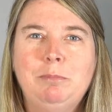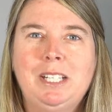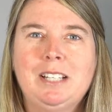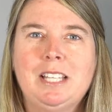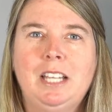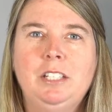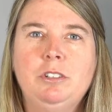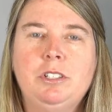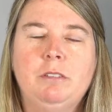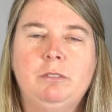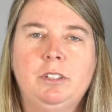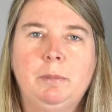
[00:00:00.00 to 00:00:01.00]
because I used
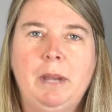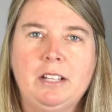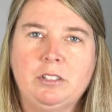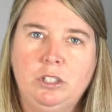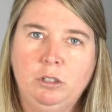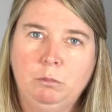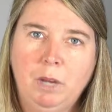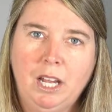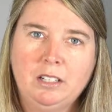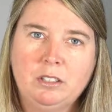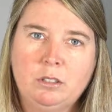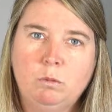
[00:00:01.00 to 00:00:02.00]
it for the past 2
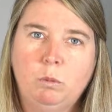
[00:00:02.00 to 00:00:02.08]
months,